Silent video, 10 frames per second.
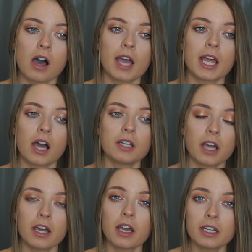
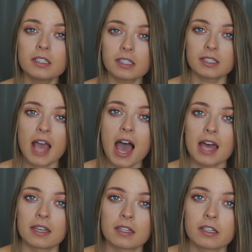I
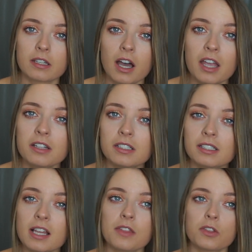understand. I
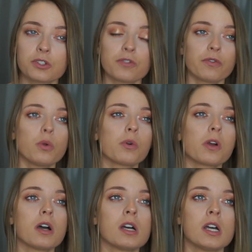understand the
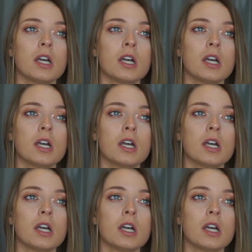Zaflora